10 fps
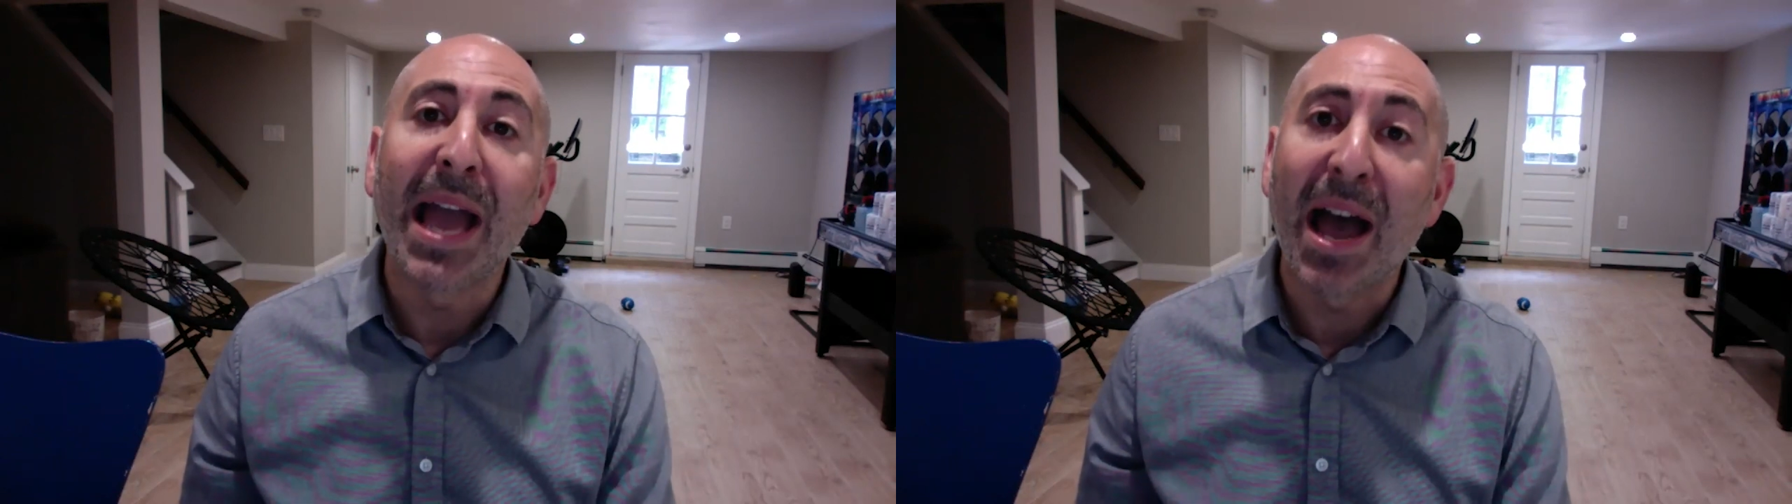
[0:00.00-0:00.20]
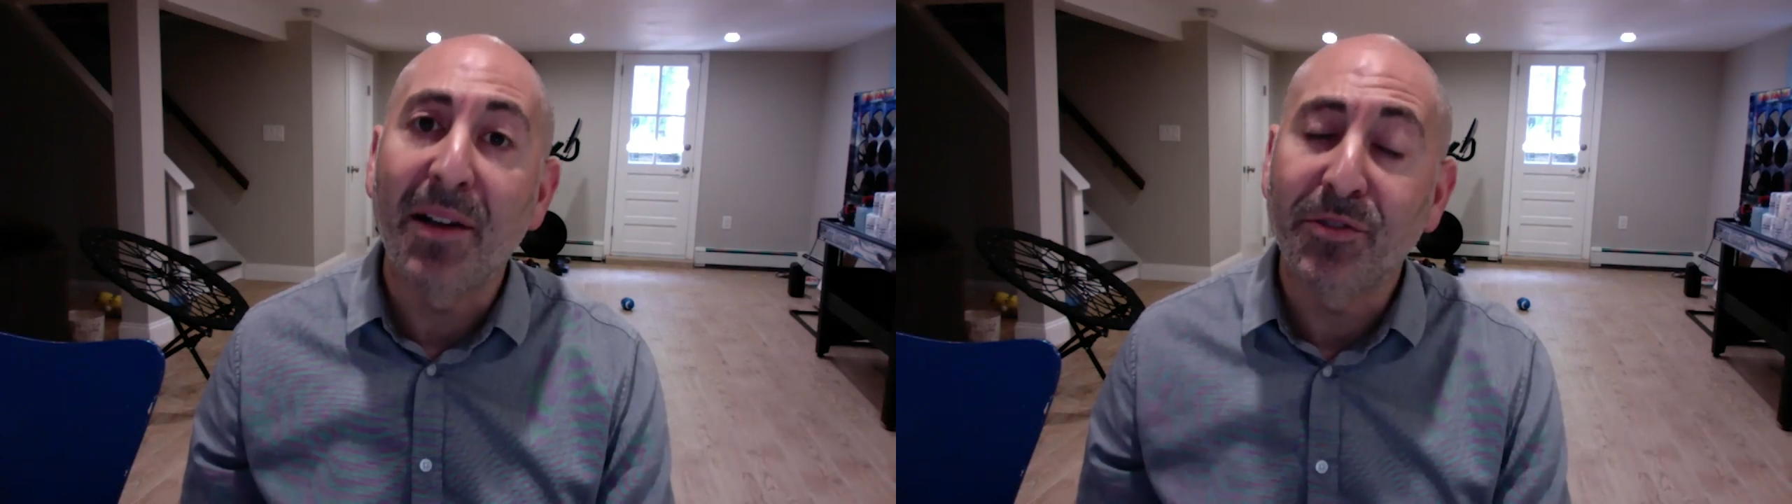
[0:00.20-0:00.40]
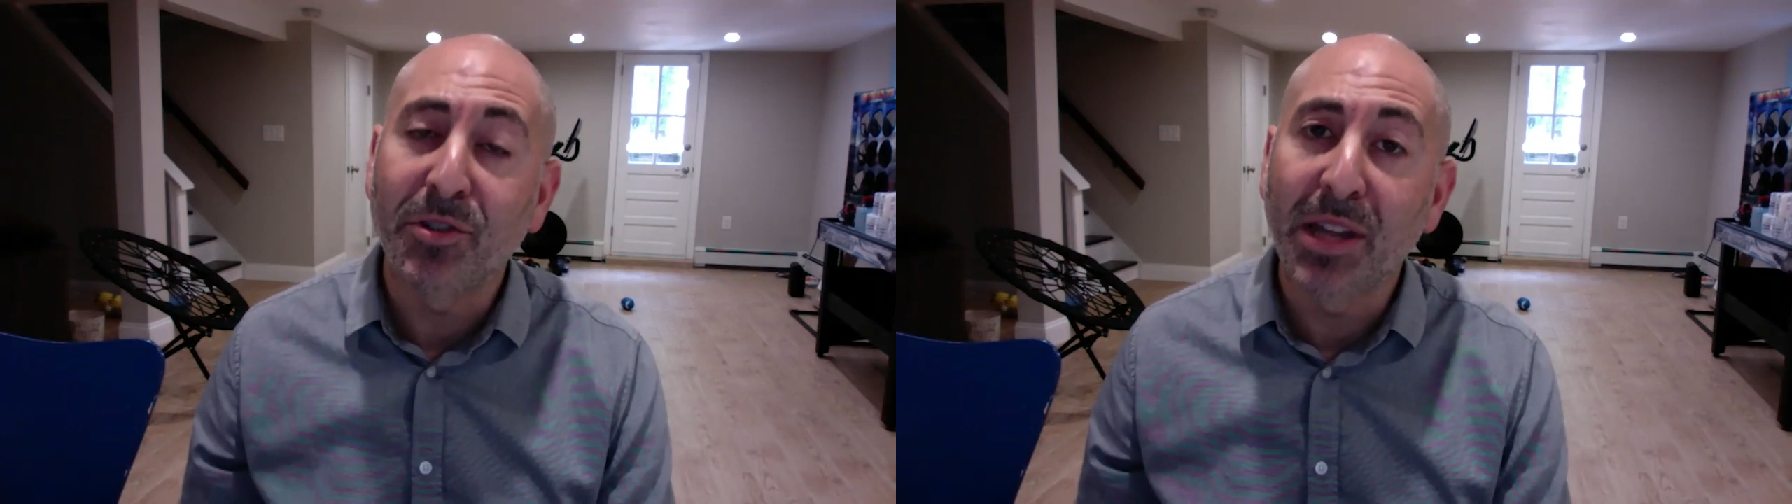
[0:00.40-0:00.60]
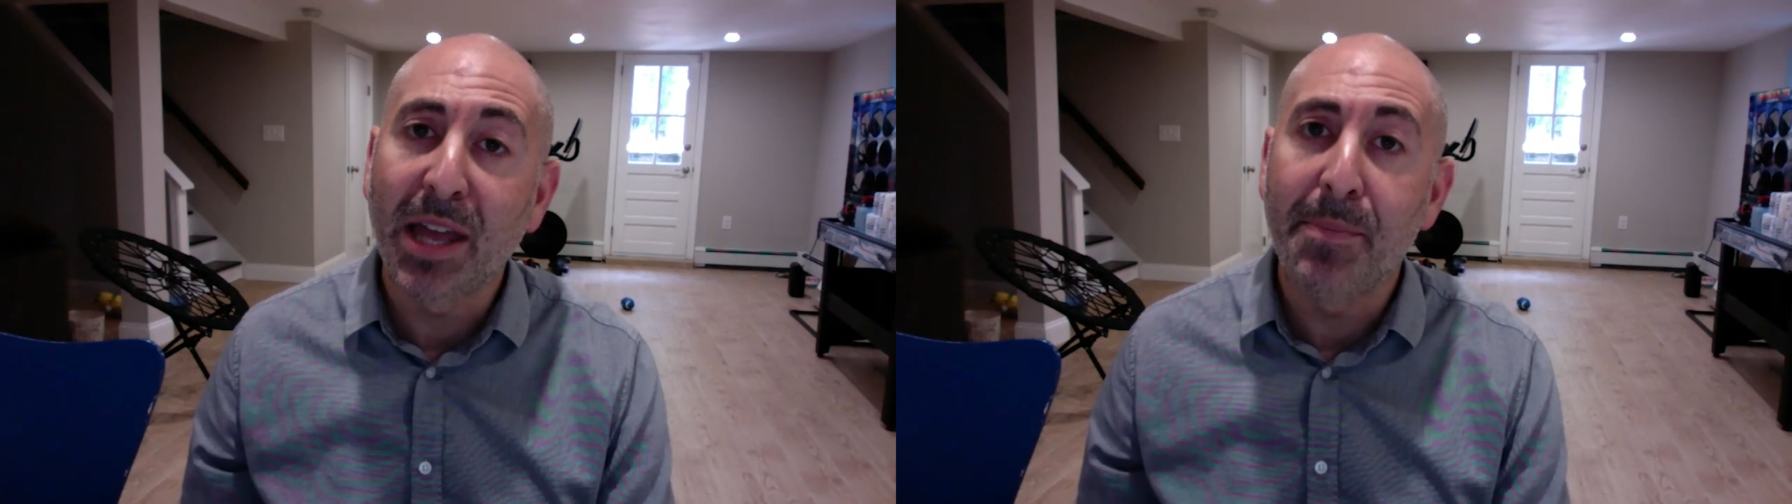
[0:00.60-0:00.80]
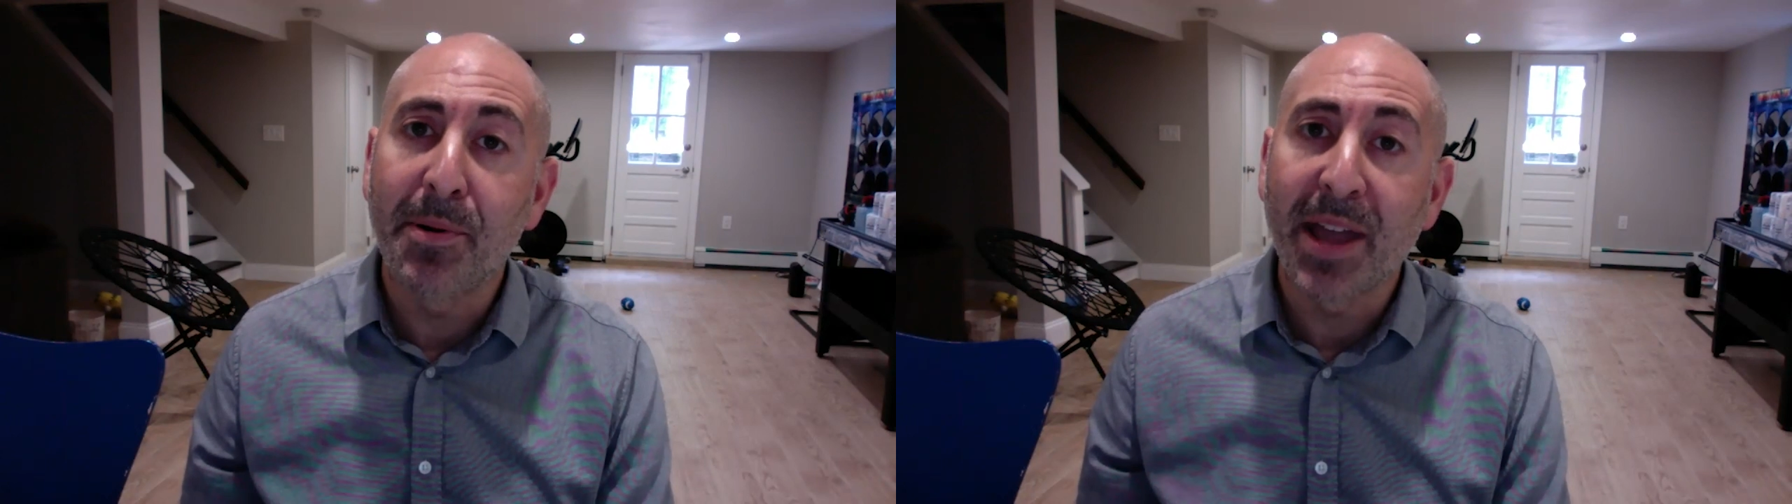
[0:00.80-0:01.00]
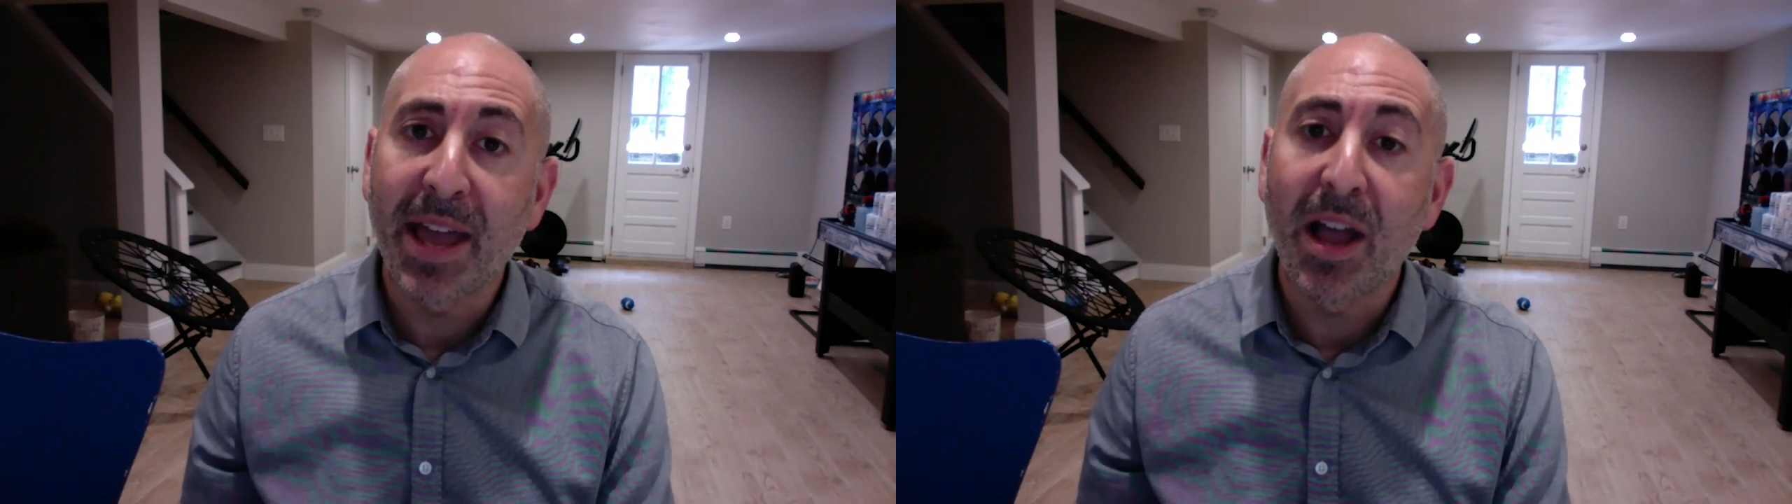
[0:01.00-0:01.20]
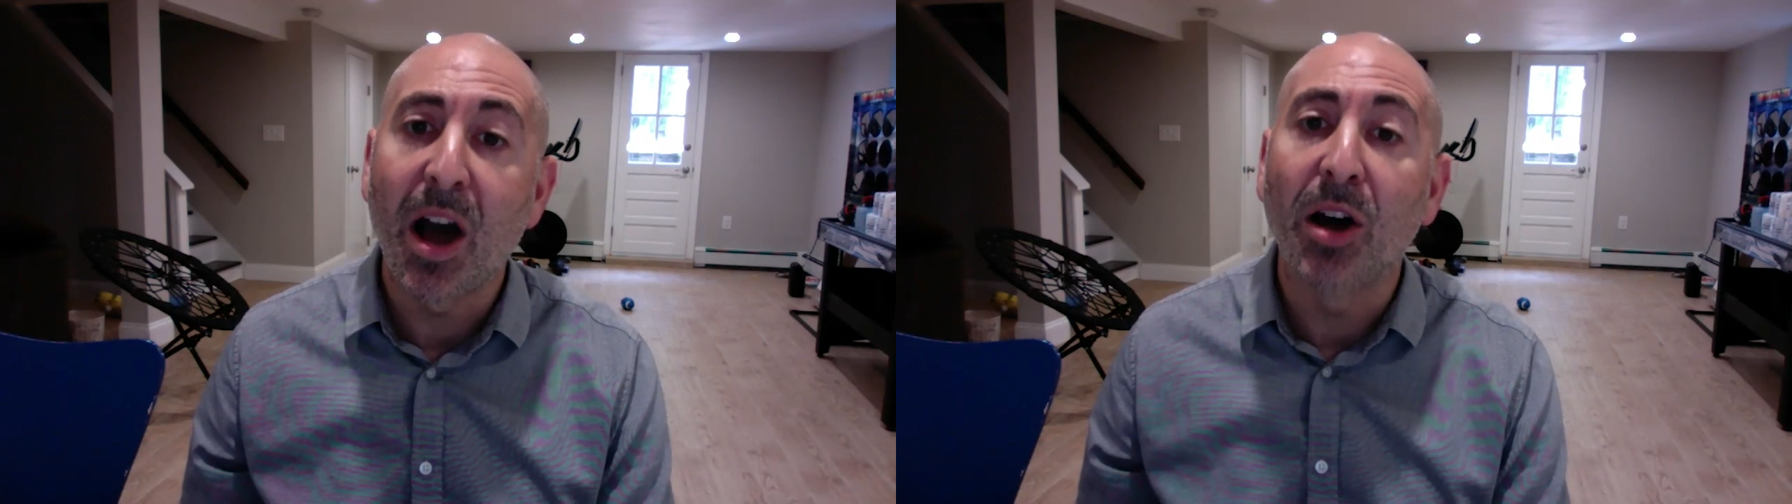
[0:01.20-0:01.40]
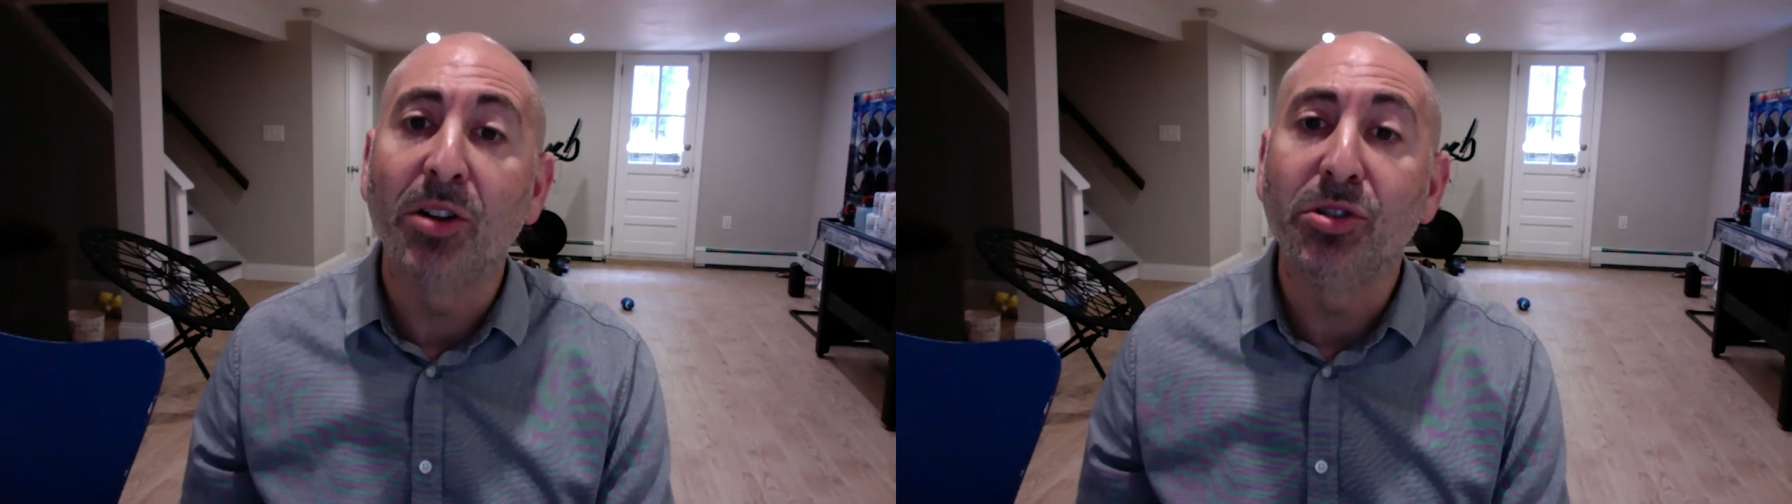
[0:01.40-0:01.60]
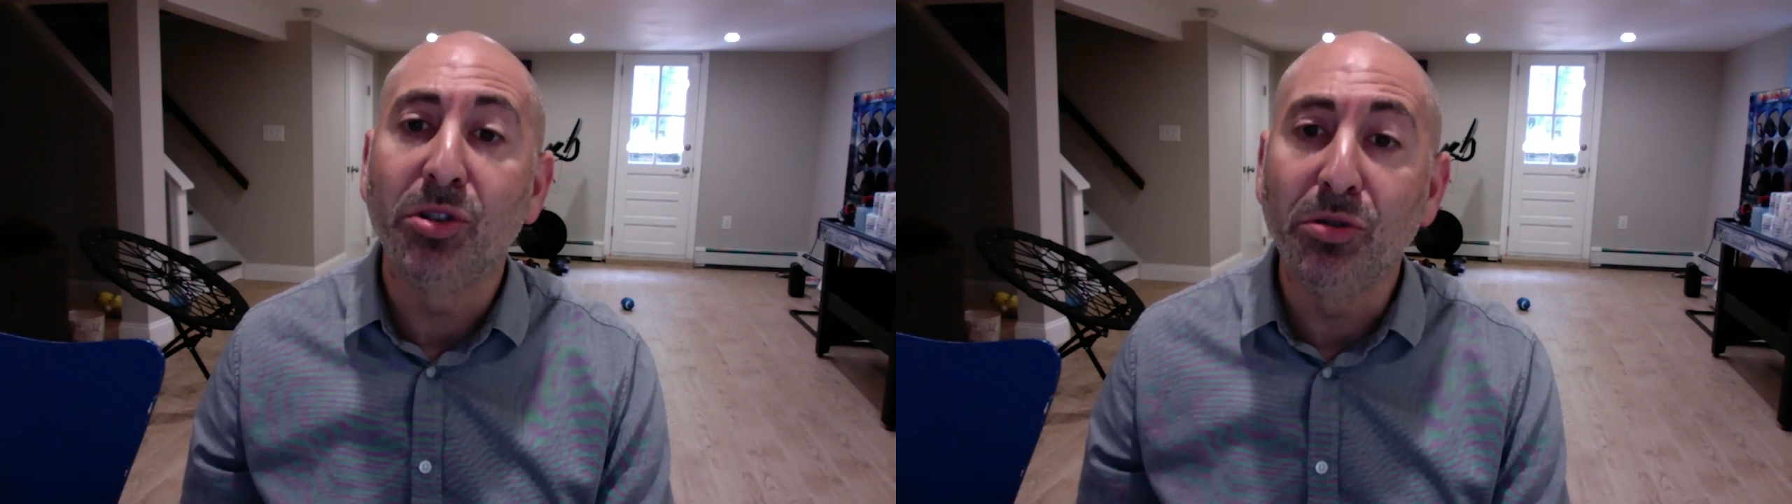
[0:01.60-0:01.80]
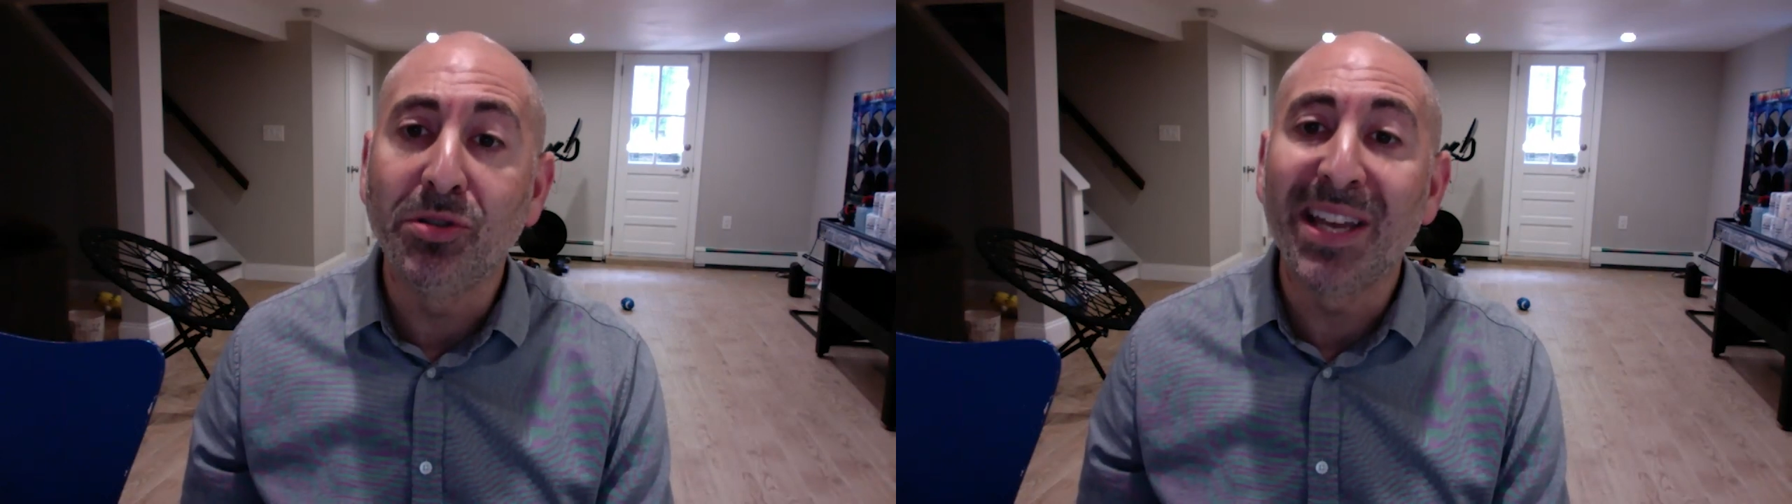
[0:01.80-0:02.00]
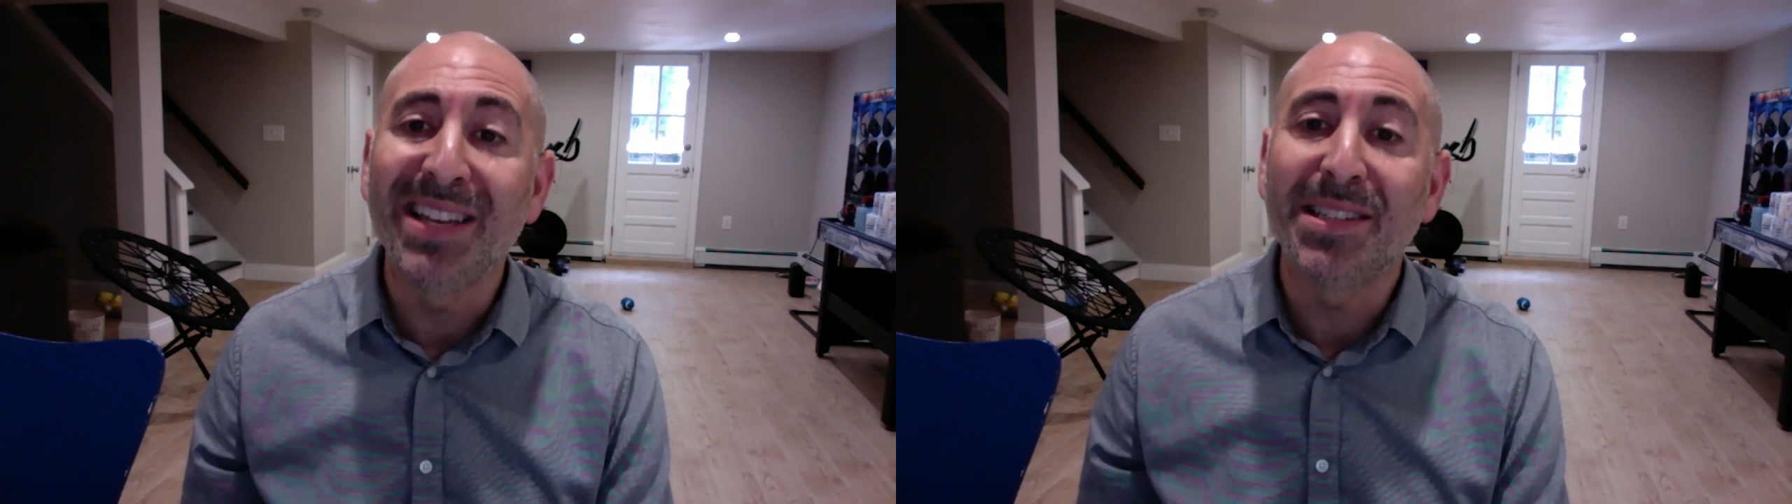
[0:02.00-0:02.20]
after Labor Day on Tuesday,